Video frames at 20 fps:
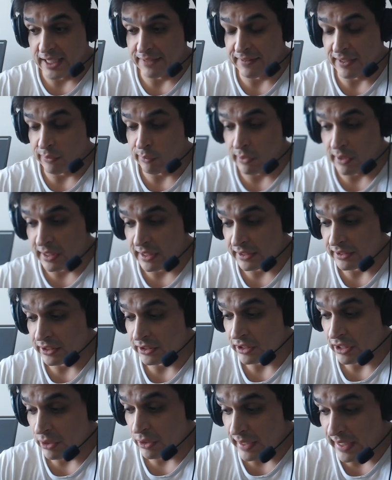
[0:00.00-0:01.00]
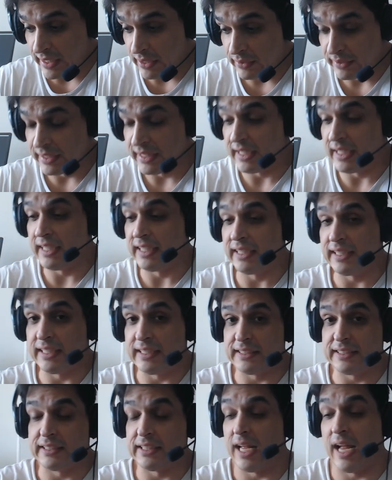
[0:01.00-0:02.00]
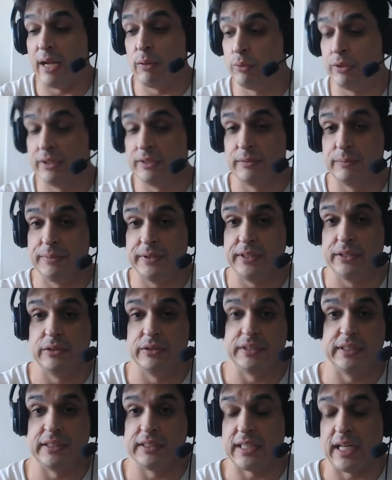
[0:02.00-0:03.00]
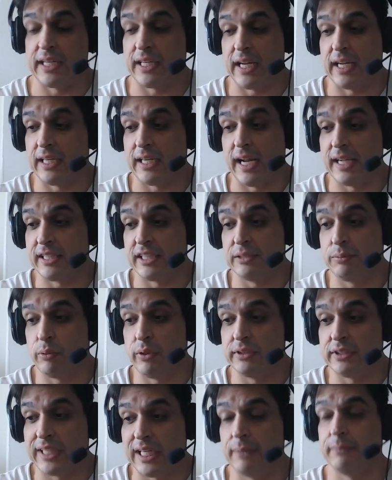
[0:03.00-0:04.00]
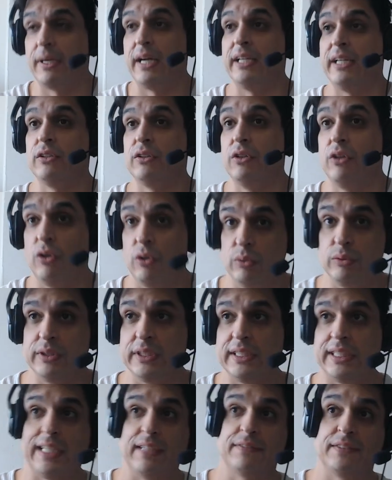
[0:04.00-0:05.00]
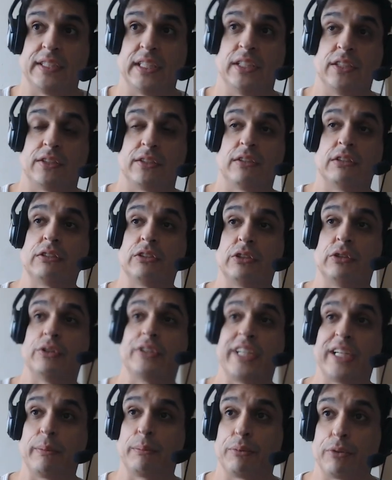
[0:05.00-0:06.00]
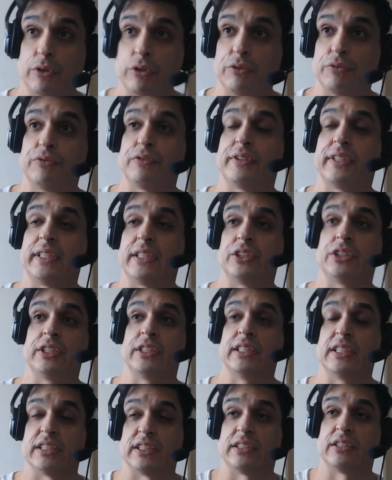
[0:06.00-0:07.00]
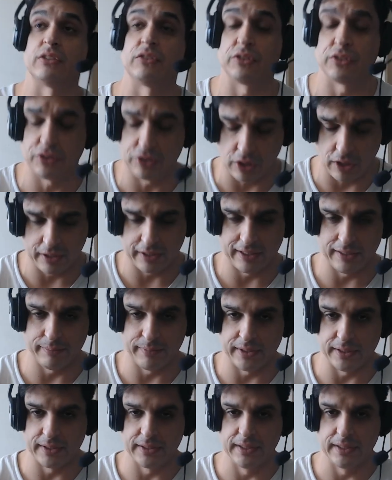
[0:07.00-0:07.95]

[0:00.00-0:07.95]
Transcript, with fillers: If I wanted to go out and get, I wouldn't be using. I, I, at this point in time, I only have Tinder to get proof that she is still stalking me.